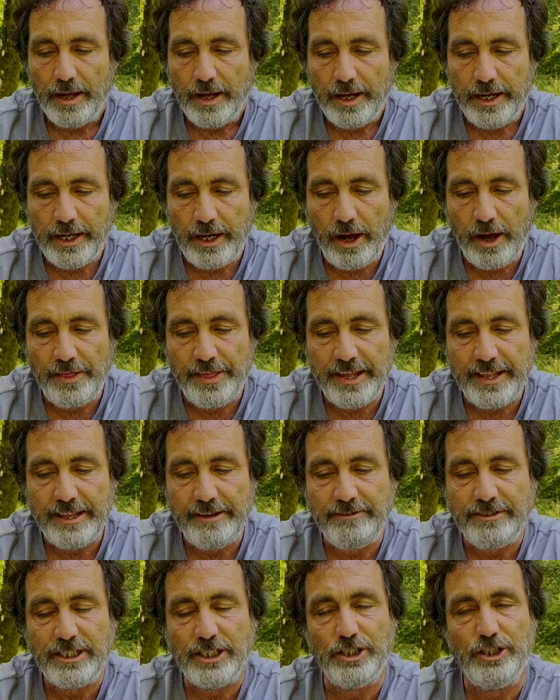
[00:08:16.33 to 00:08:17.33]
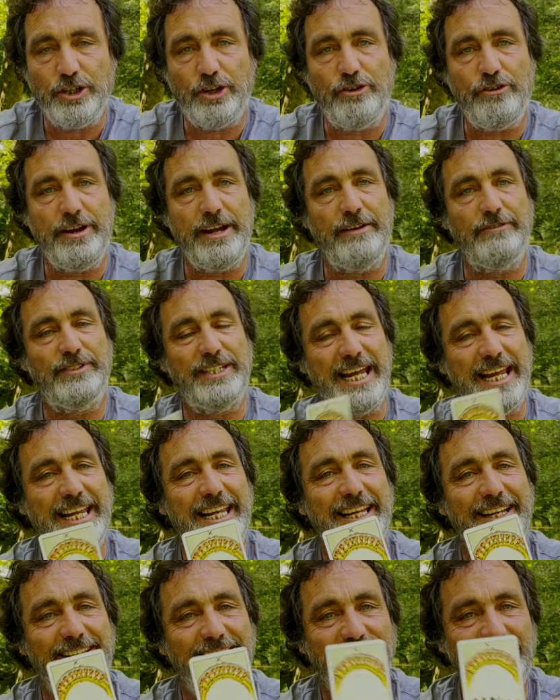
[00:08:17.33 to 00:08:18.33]
know, I think there is a degree of
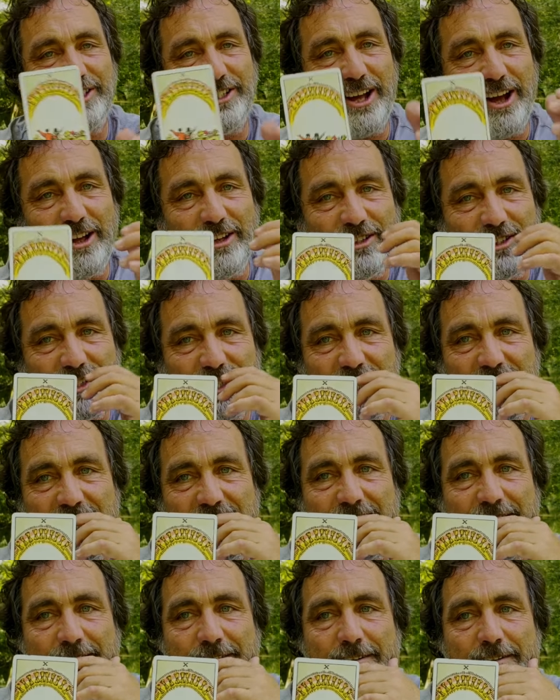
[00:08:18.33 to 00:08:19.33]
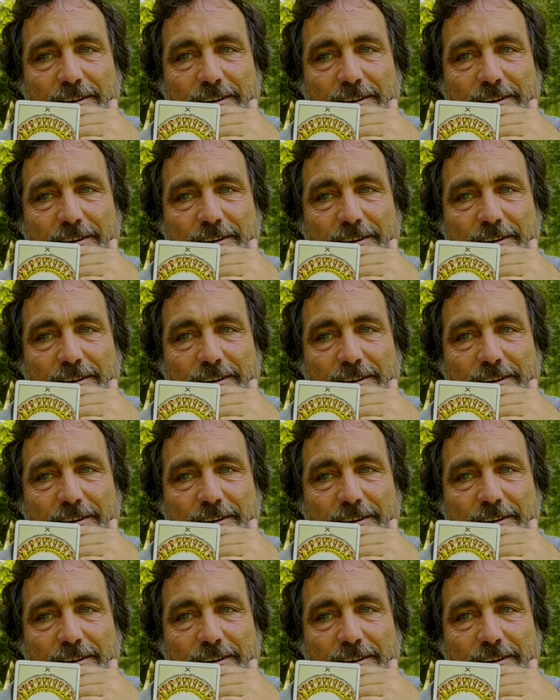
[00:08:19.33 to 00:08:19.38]
taking a stance here